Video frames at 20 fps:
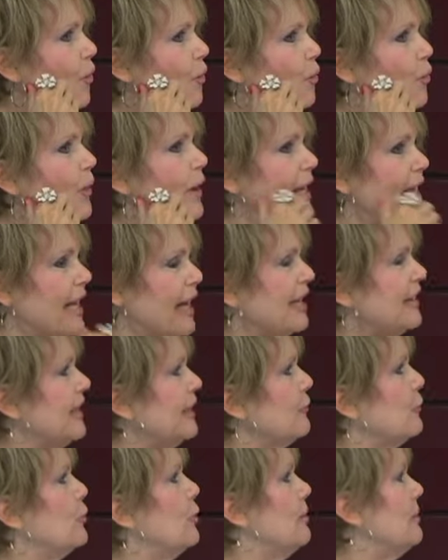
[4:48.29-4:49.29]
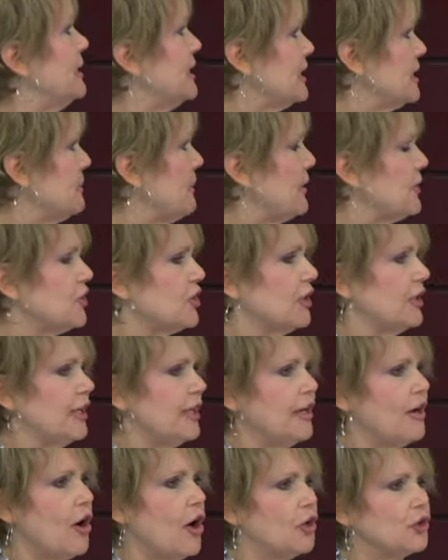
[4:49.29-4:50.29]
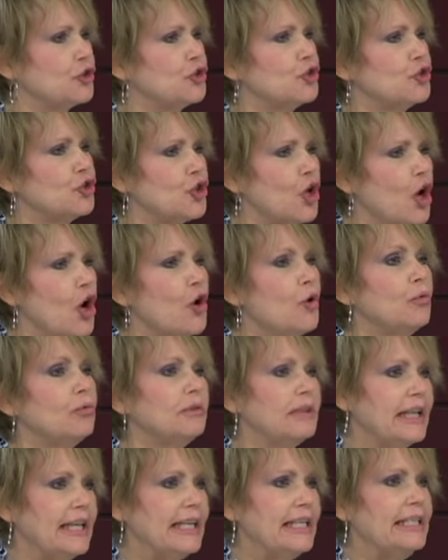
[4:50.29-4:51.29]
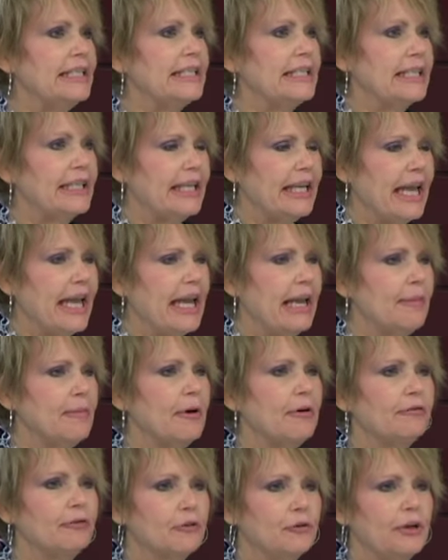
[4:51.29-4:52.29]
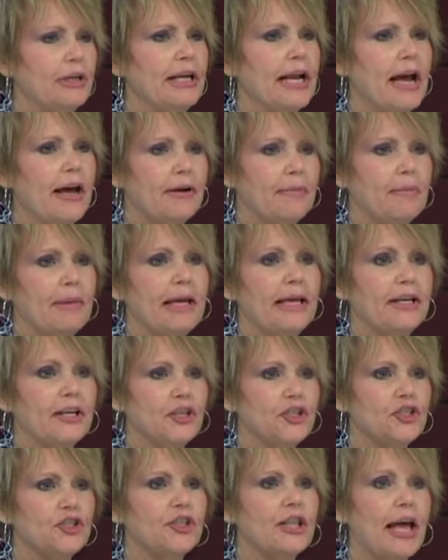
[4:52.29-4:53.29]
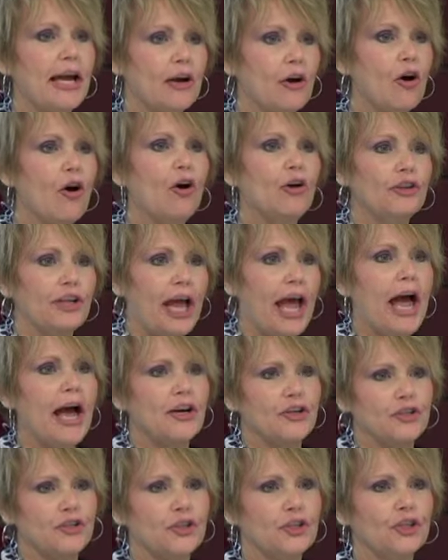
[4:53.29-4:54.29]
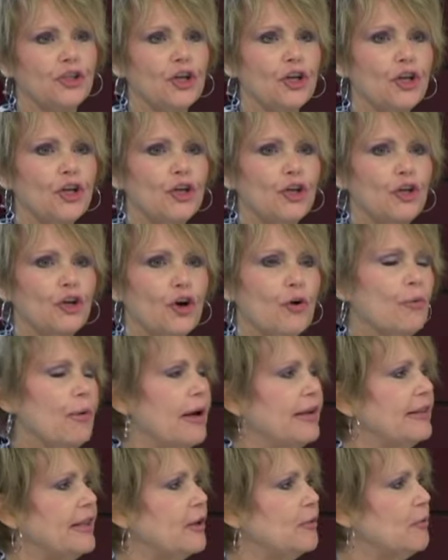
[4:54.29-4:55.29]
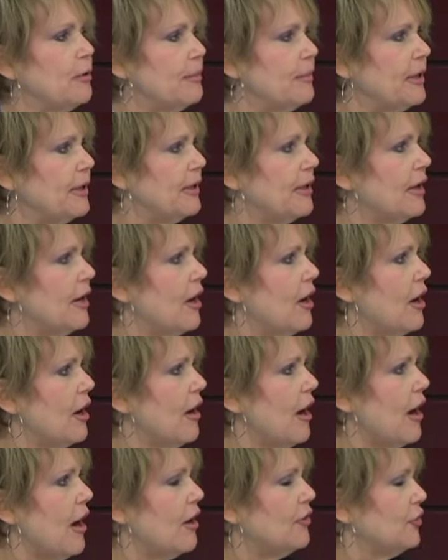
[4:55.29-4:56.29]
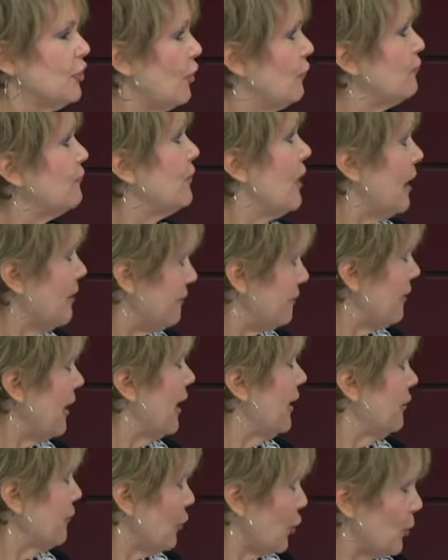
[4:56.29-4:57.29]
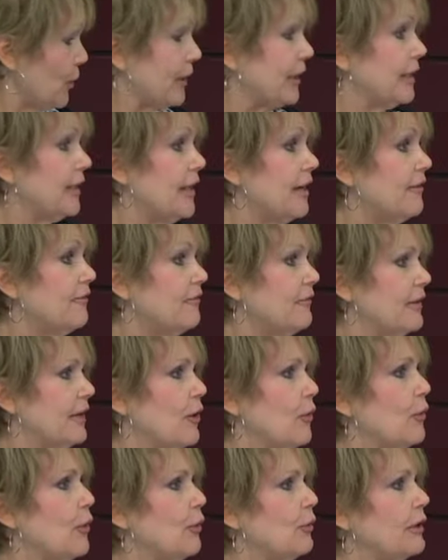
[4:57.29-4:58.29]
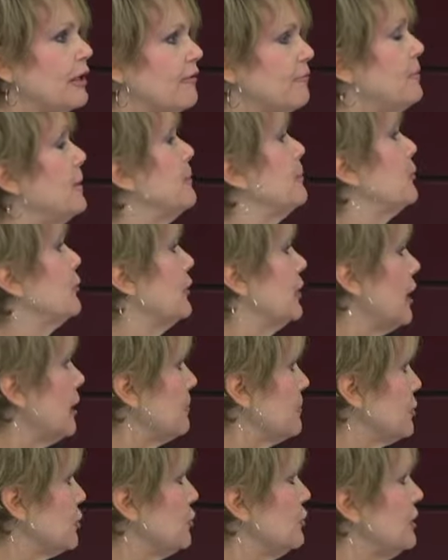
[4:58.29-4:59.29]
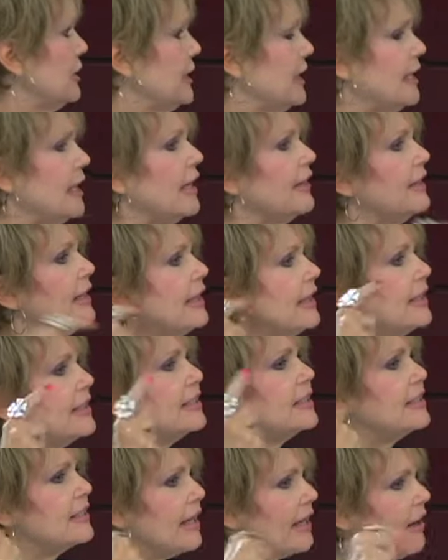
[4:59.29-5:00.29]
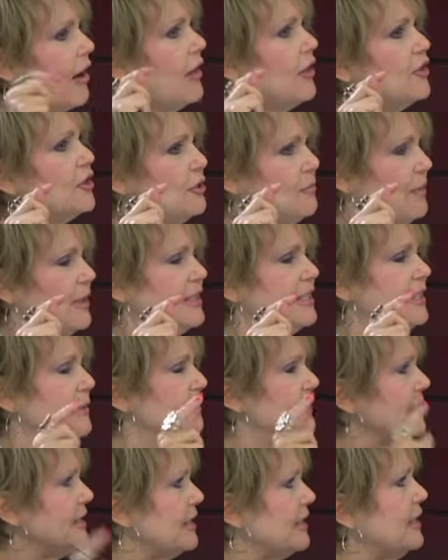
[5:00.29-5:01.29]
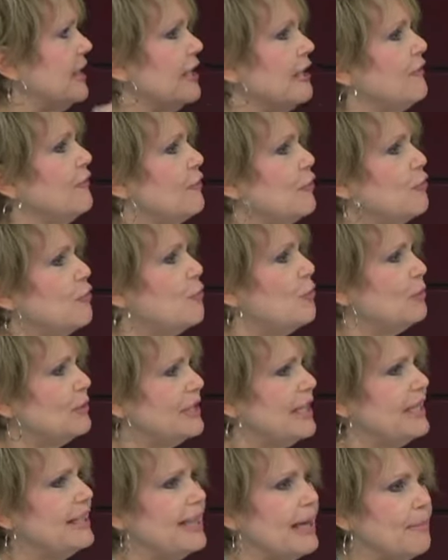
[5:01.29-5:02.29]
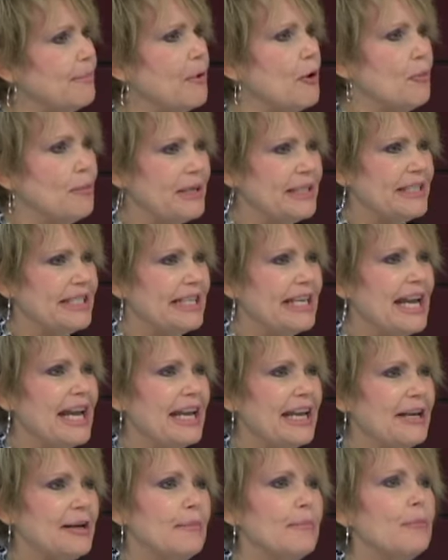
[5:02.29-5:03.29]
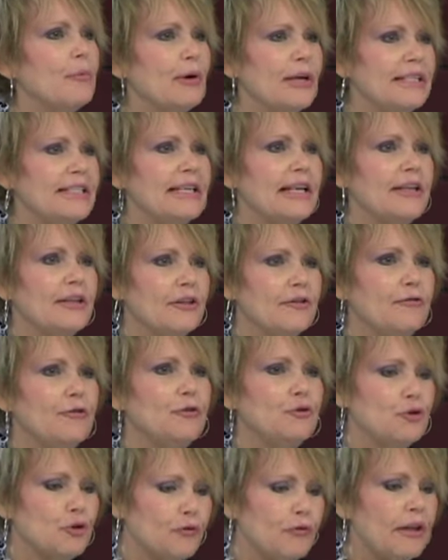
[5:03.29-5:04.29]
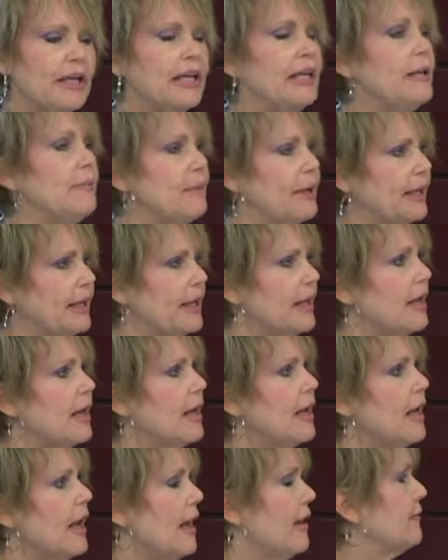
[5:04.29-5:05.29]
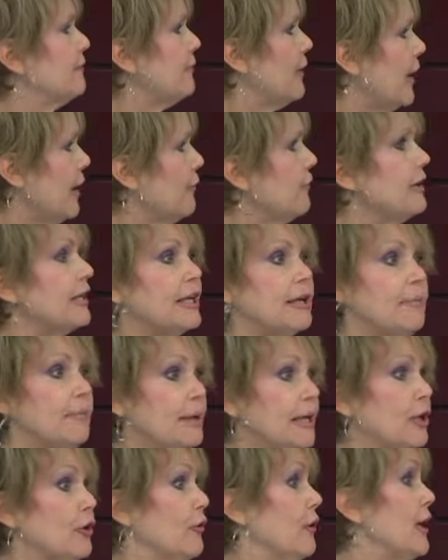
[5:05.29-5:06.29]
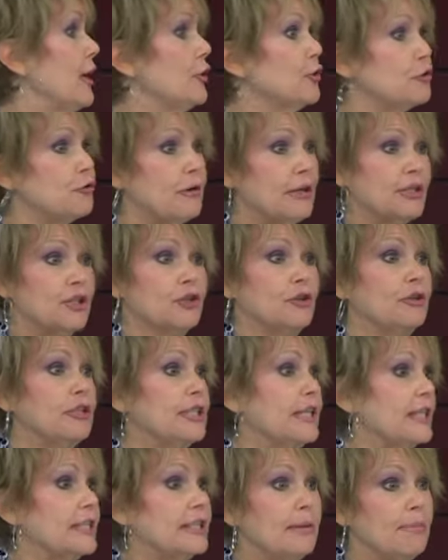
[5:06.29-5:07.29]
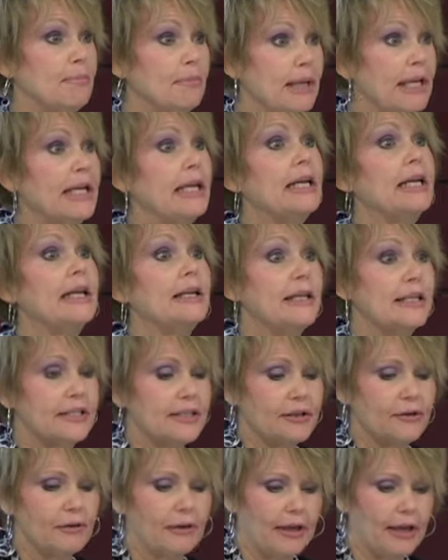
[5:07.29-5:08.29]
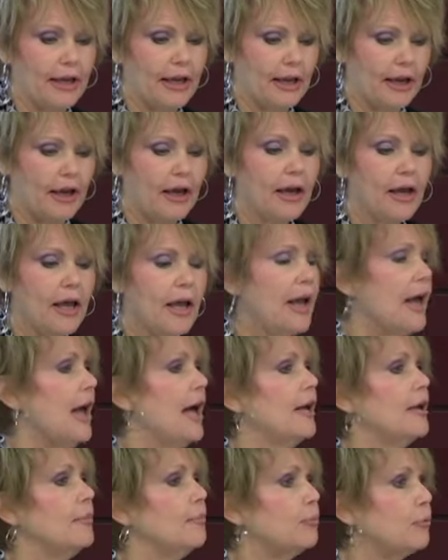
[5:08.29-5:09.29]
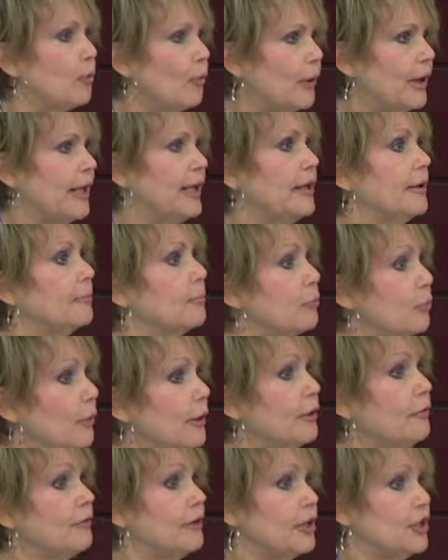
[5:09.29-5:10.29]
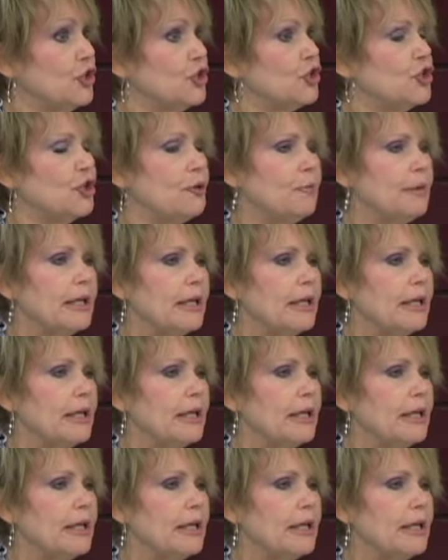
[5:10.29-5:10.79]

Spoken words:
I think women especially, are so late to the game of learning how to manage that call to action. You know, I think women, don't fire quick enough or give people the opportunity. And I think it's a psychology mindset, because I think if you take that moment today and embrace that in the future anybody, and firing can be your hairdresser, it doesn't mean necessarily an employee-employer relationship.